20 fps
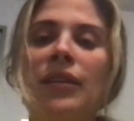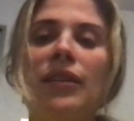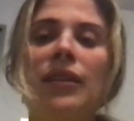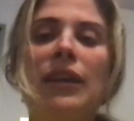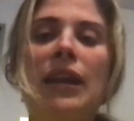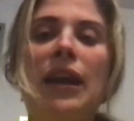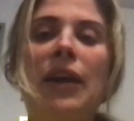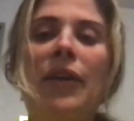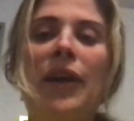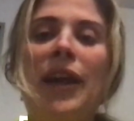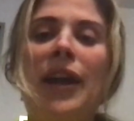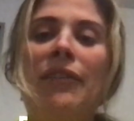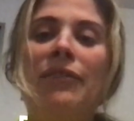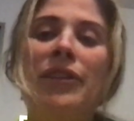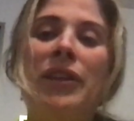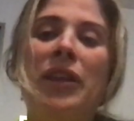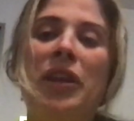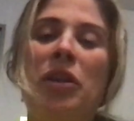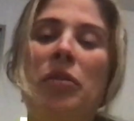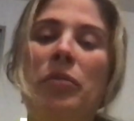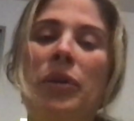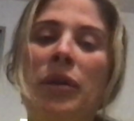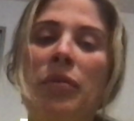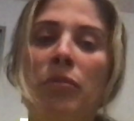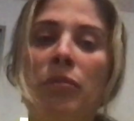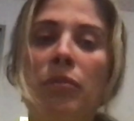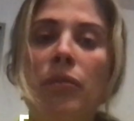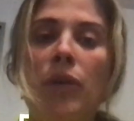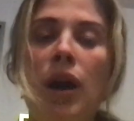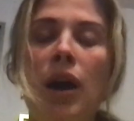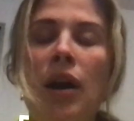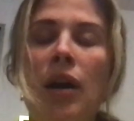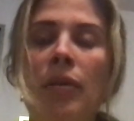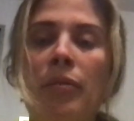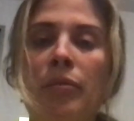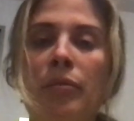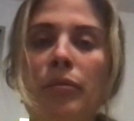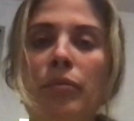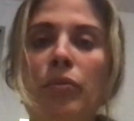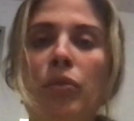Now I have a little bit
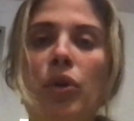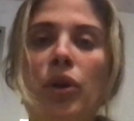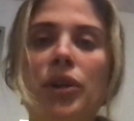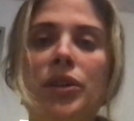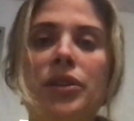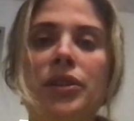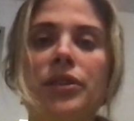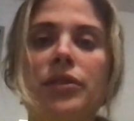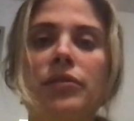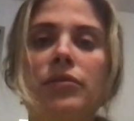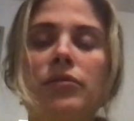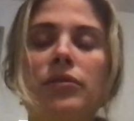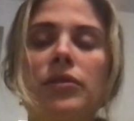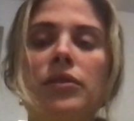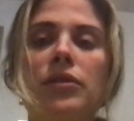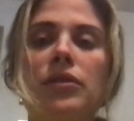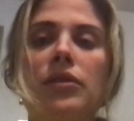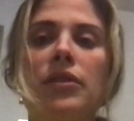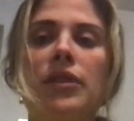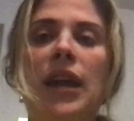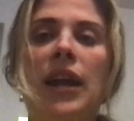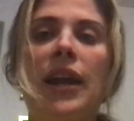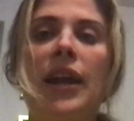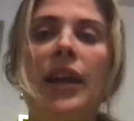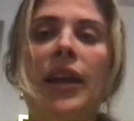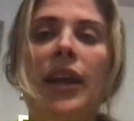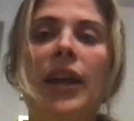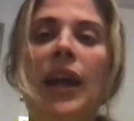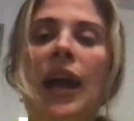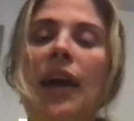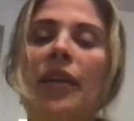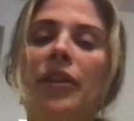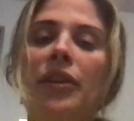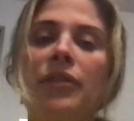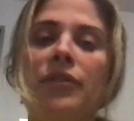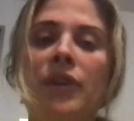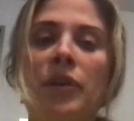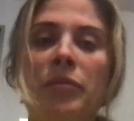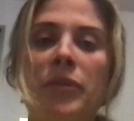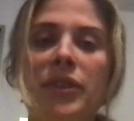more that I can gather
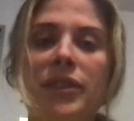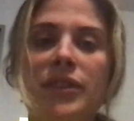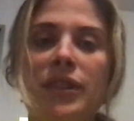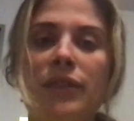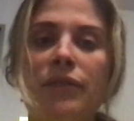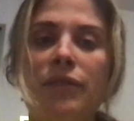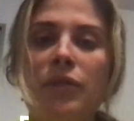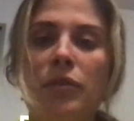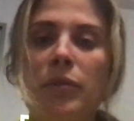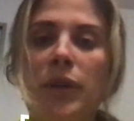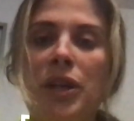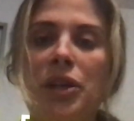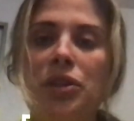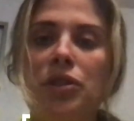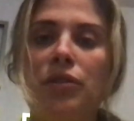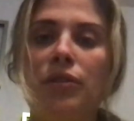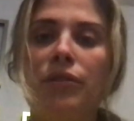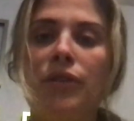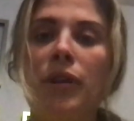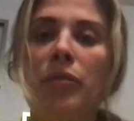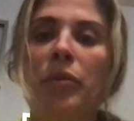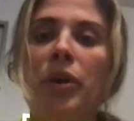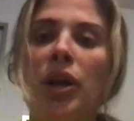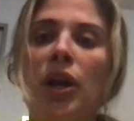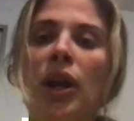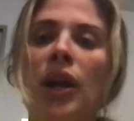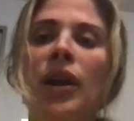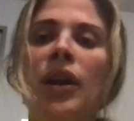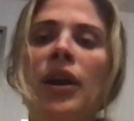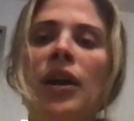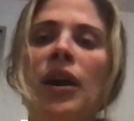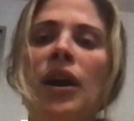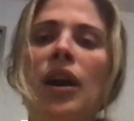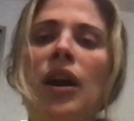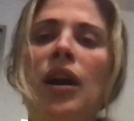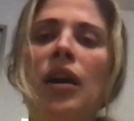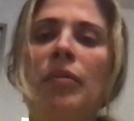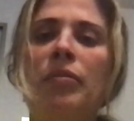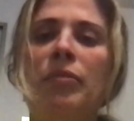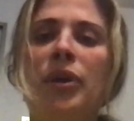from this information from her.
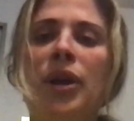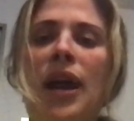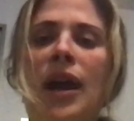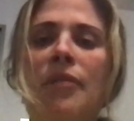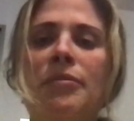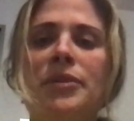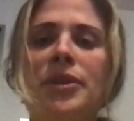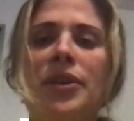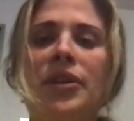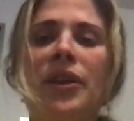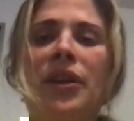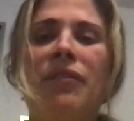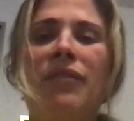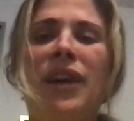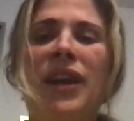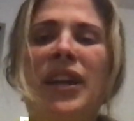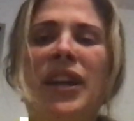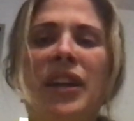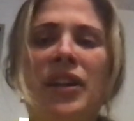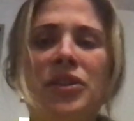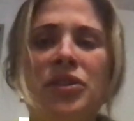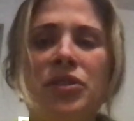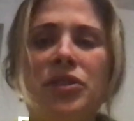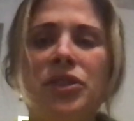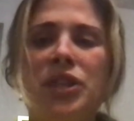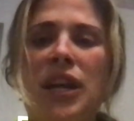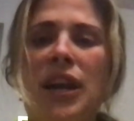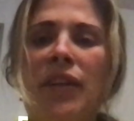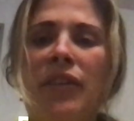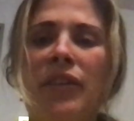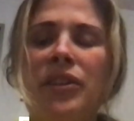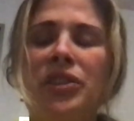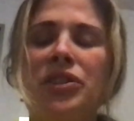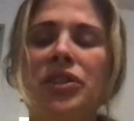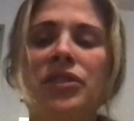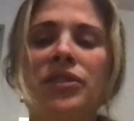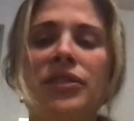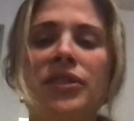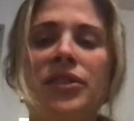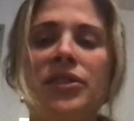Perhaps are there financial
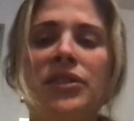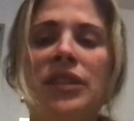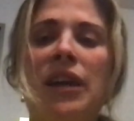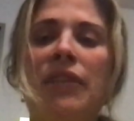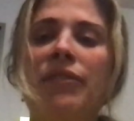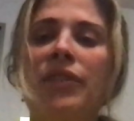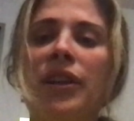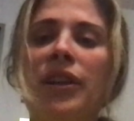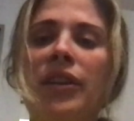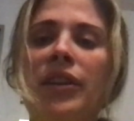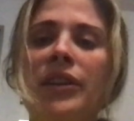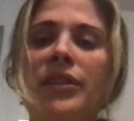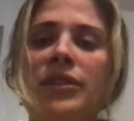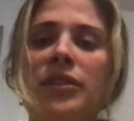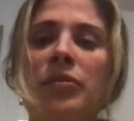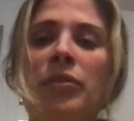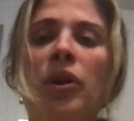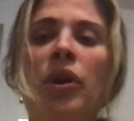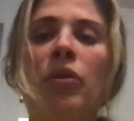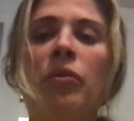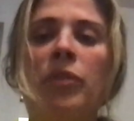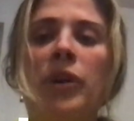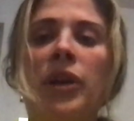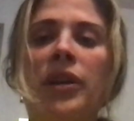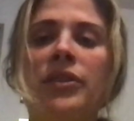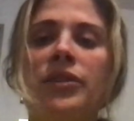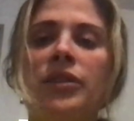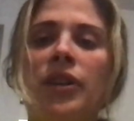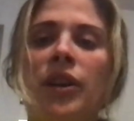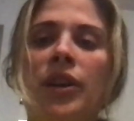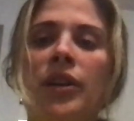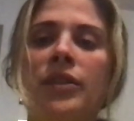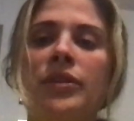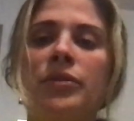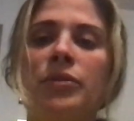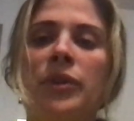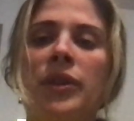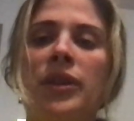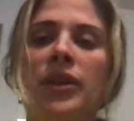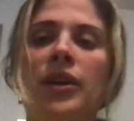challenges? There's definitely some home concerns
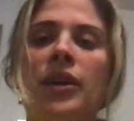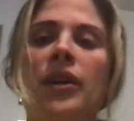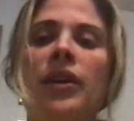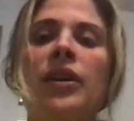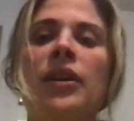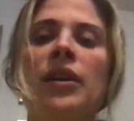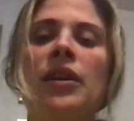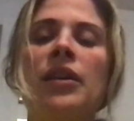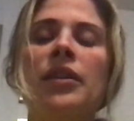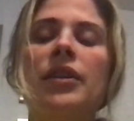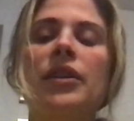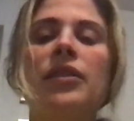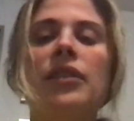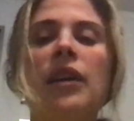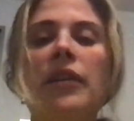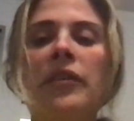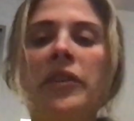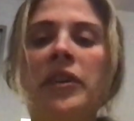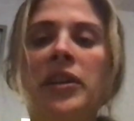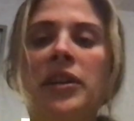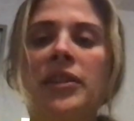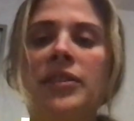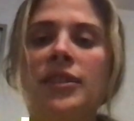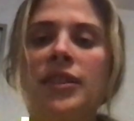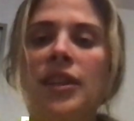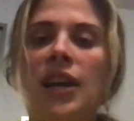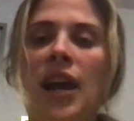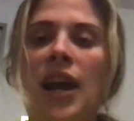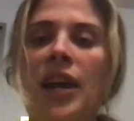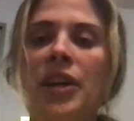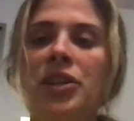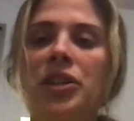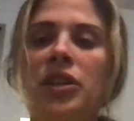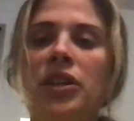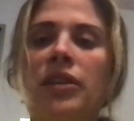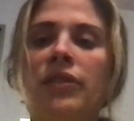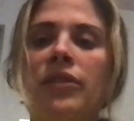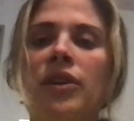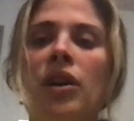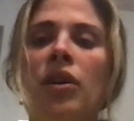with the cleanliness and the hygiene
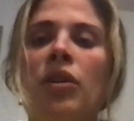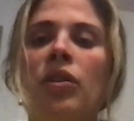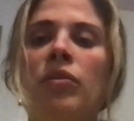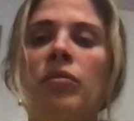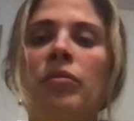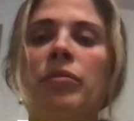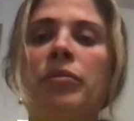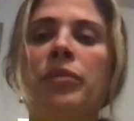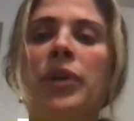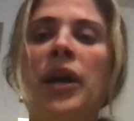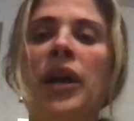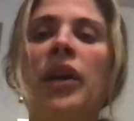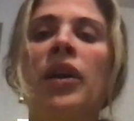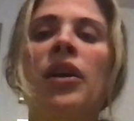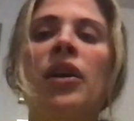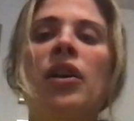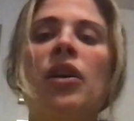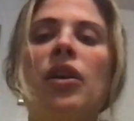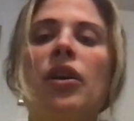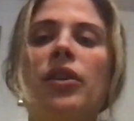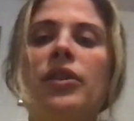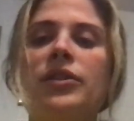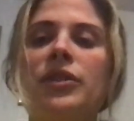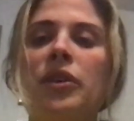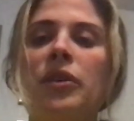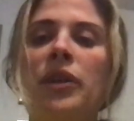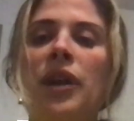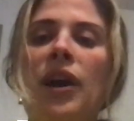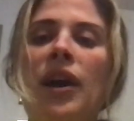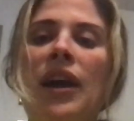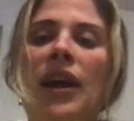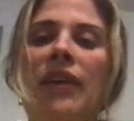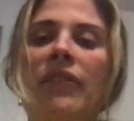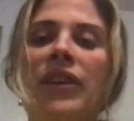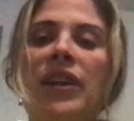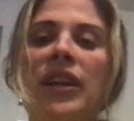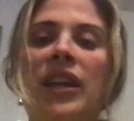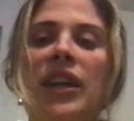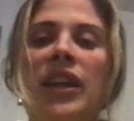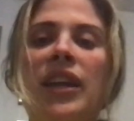of the home, but also not
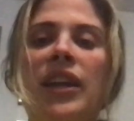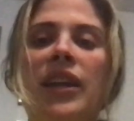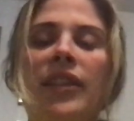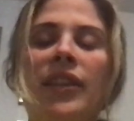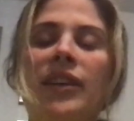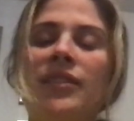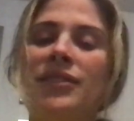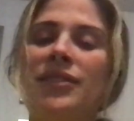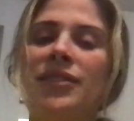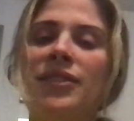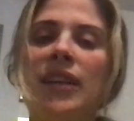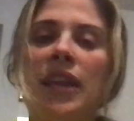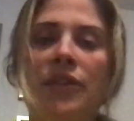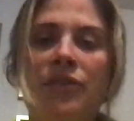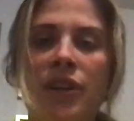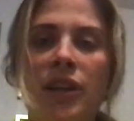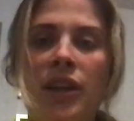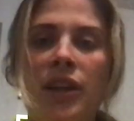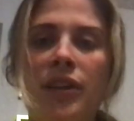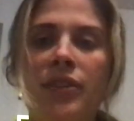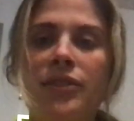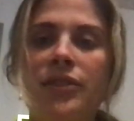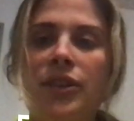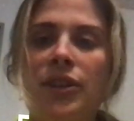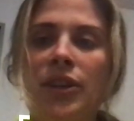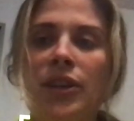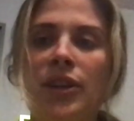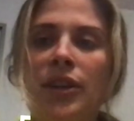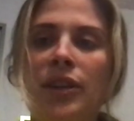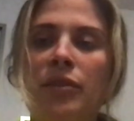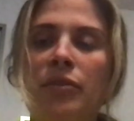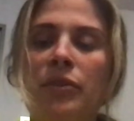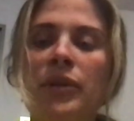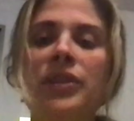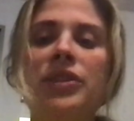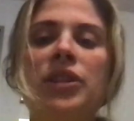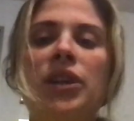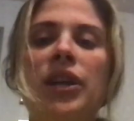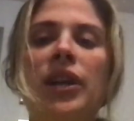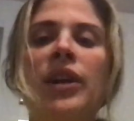having heat. That's a safety concern in the
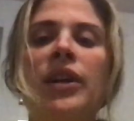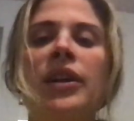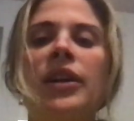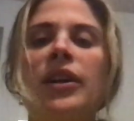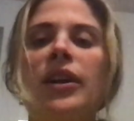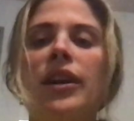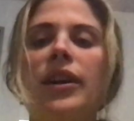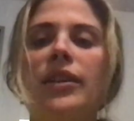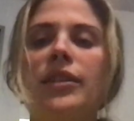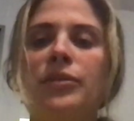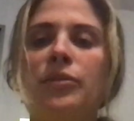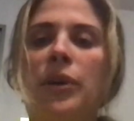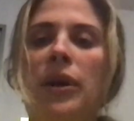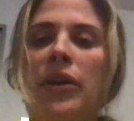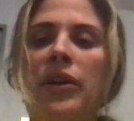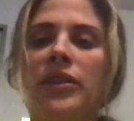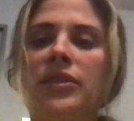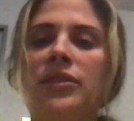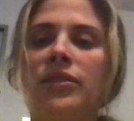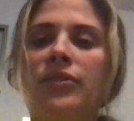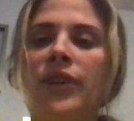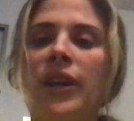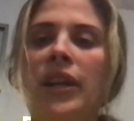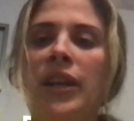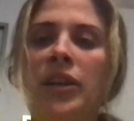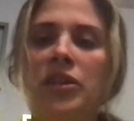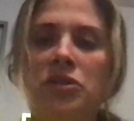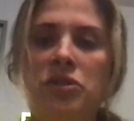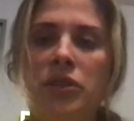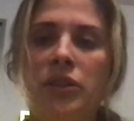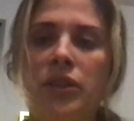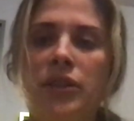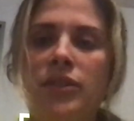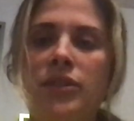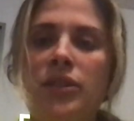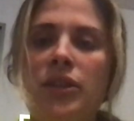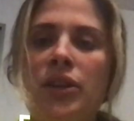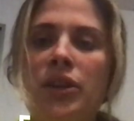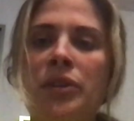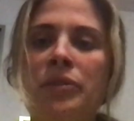winter as well as a financial
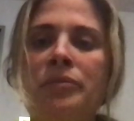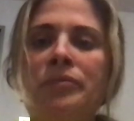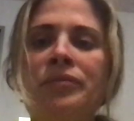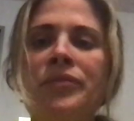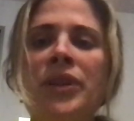concern.